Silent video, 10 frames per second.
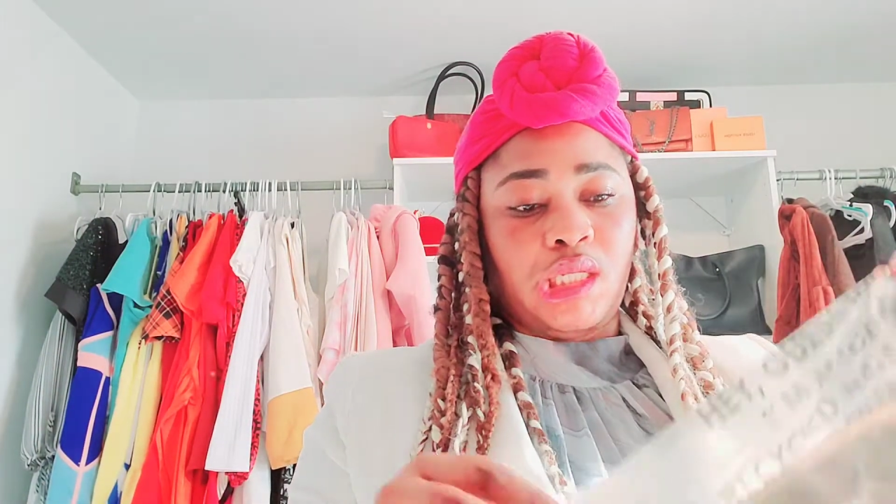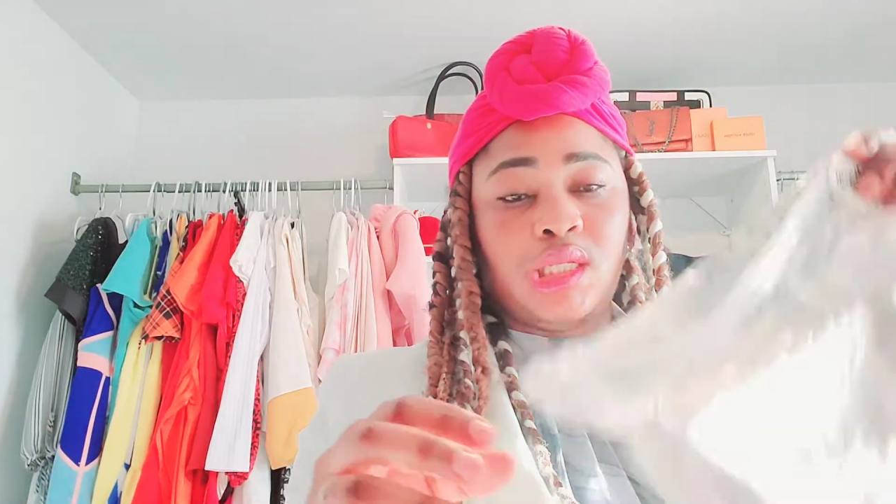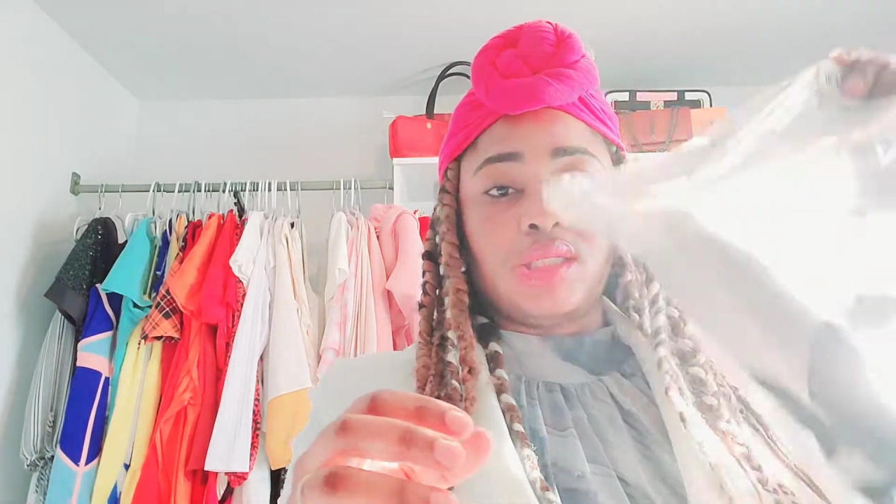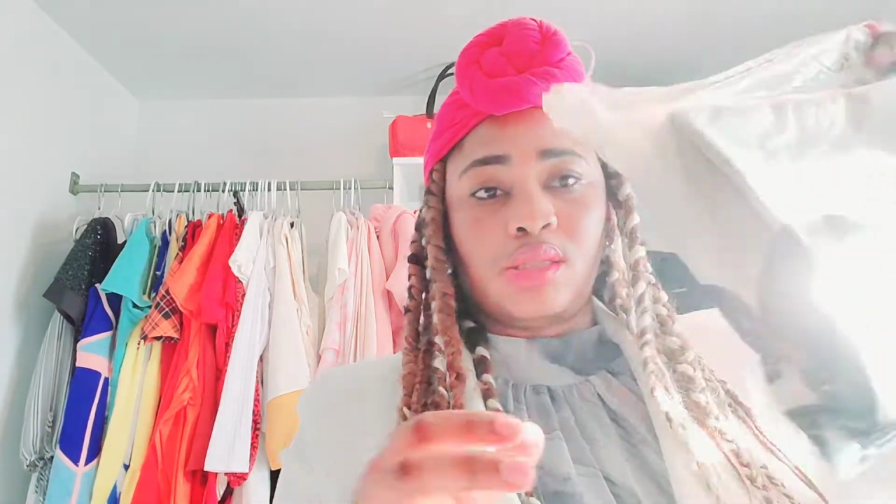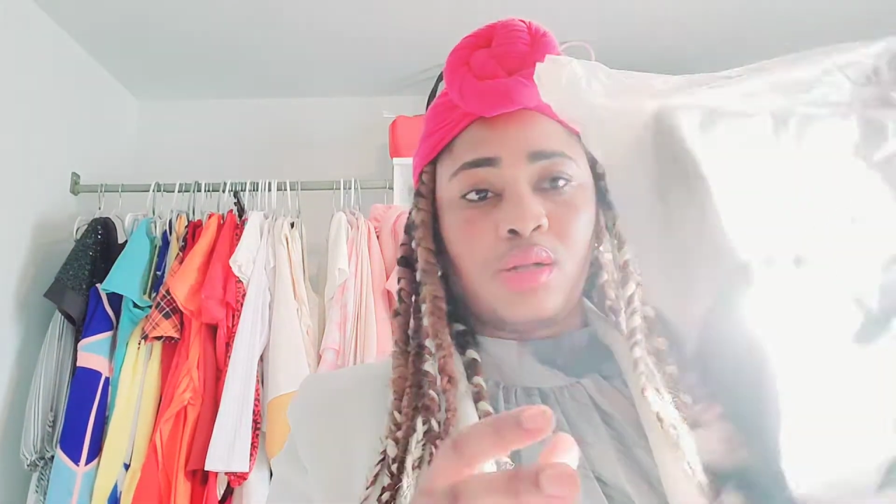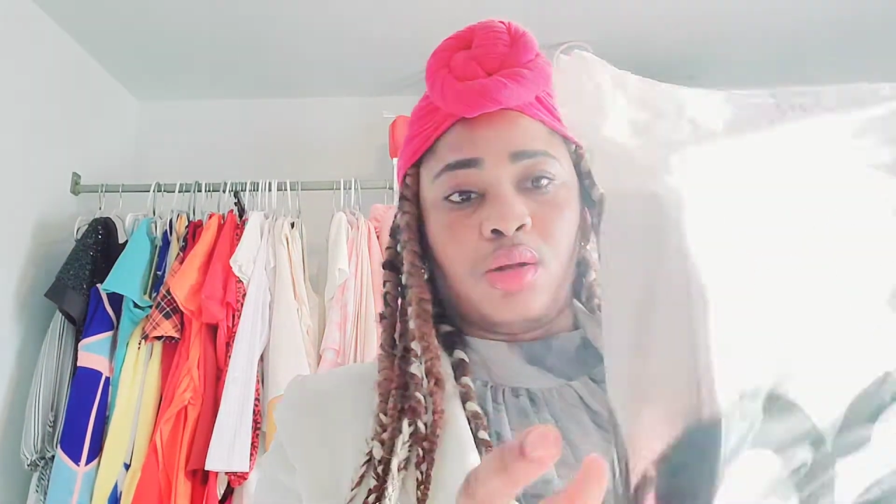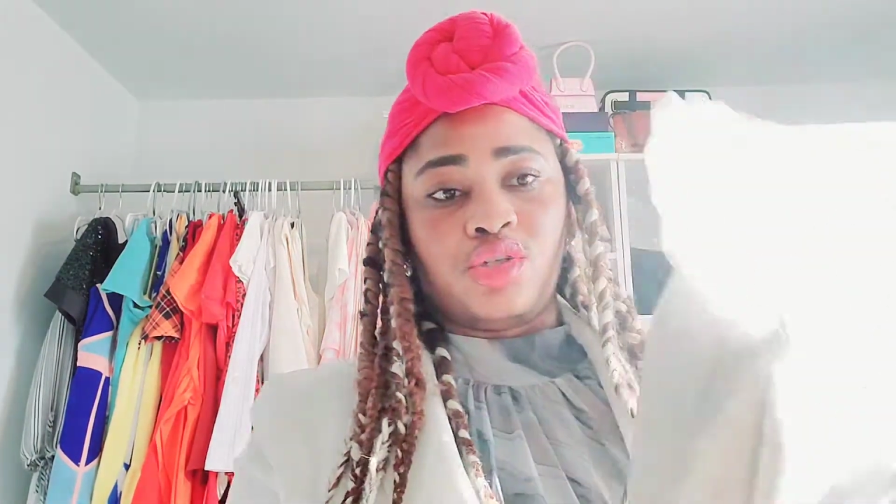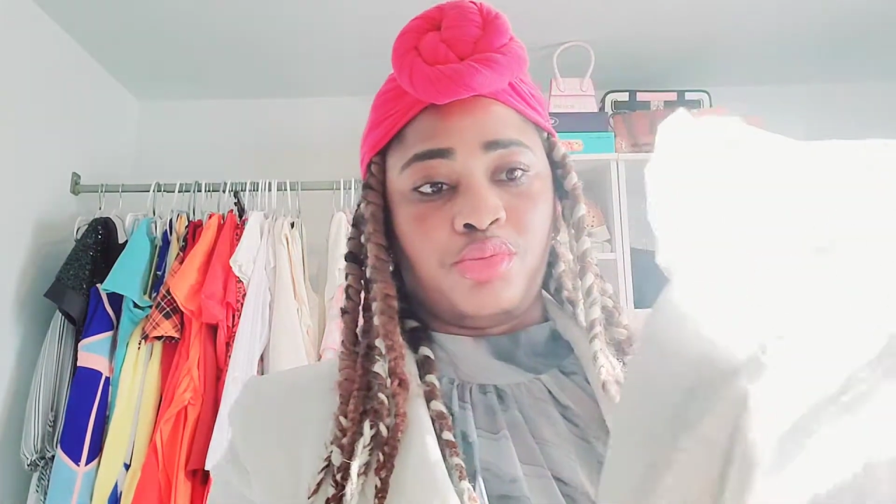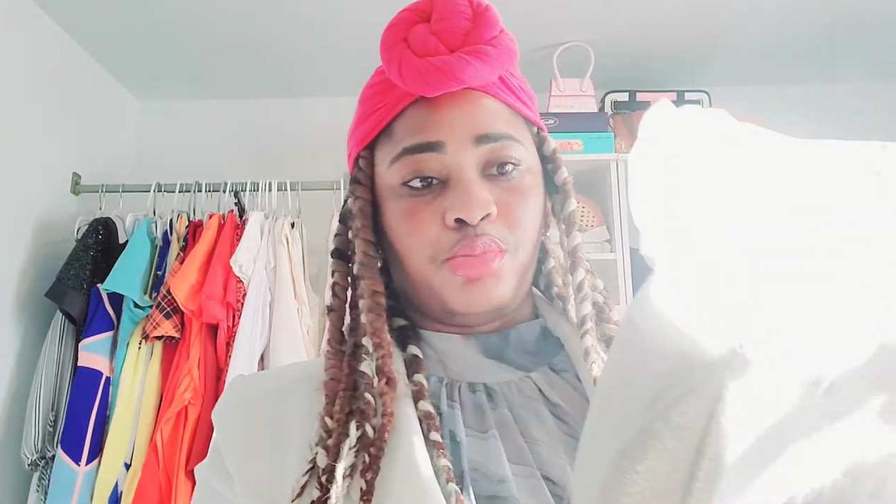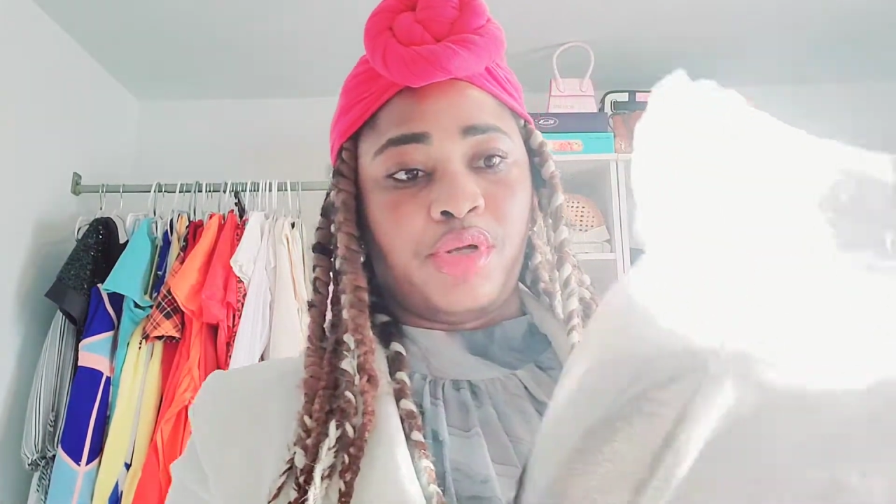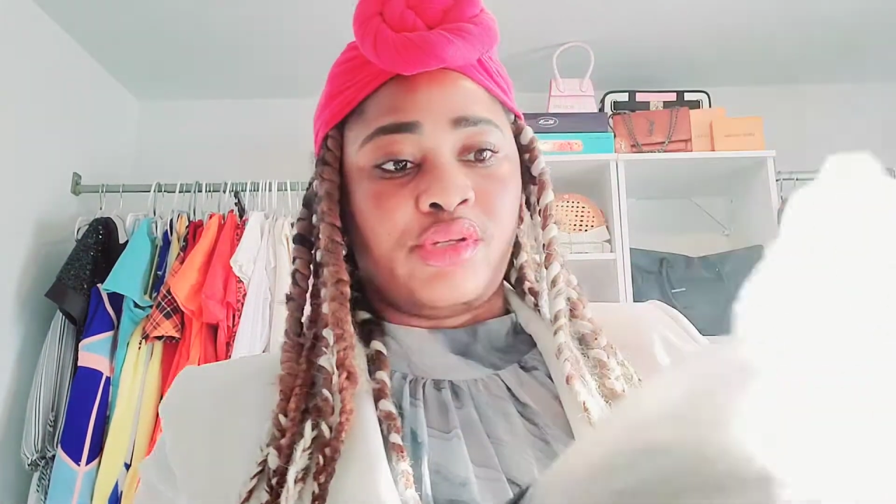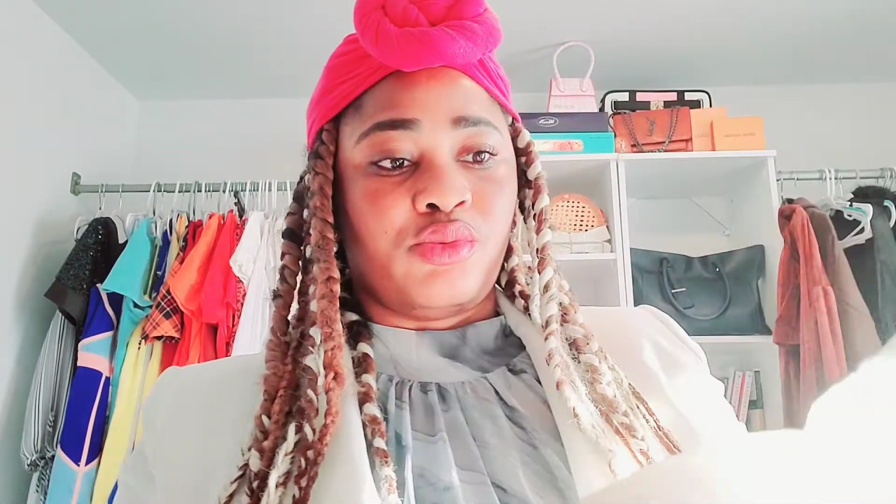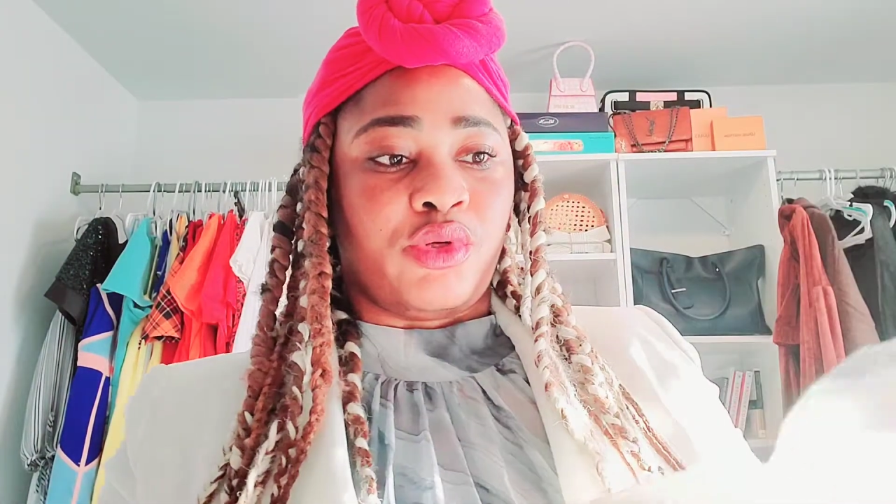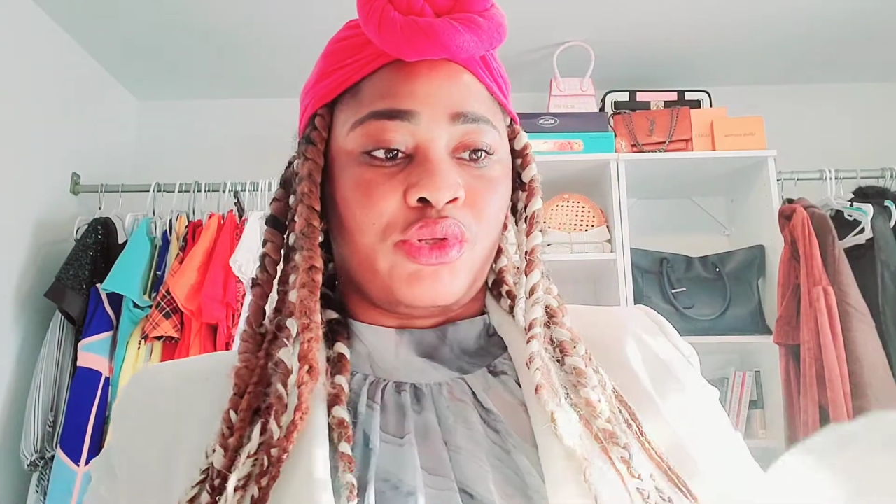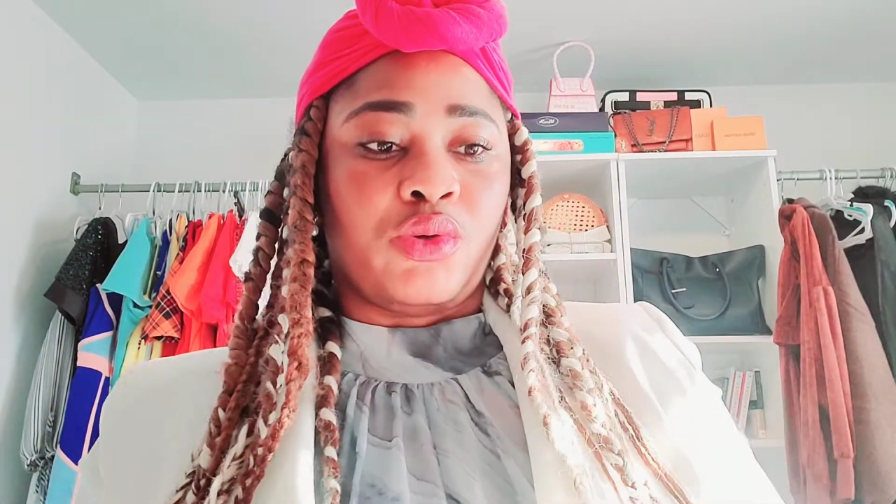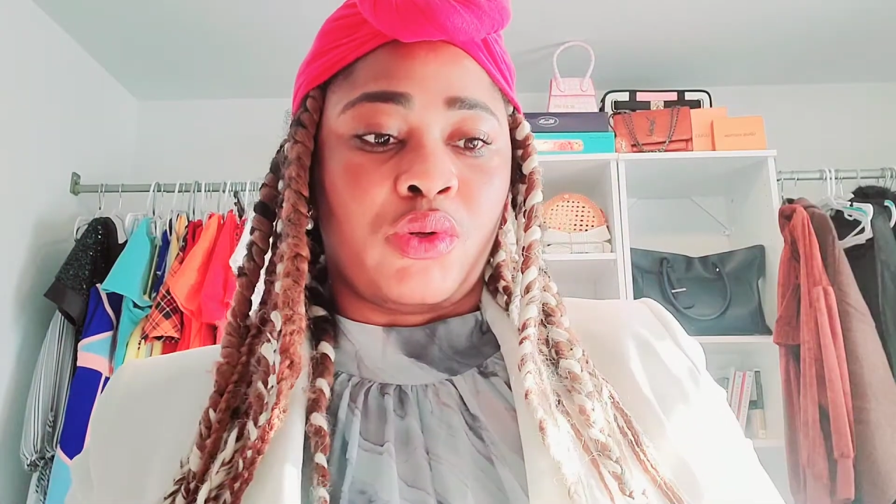this clutch purse was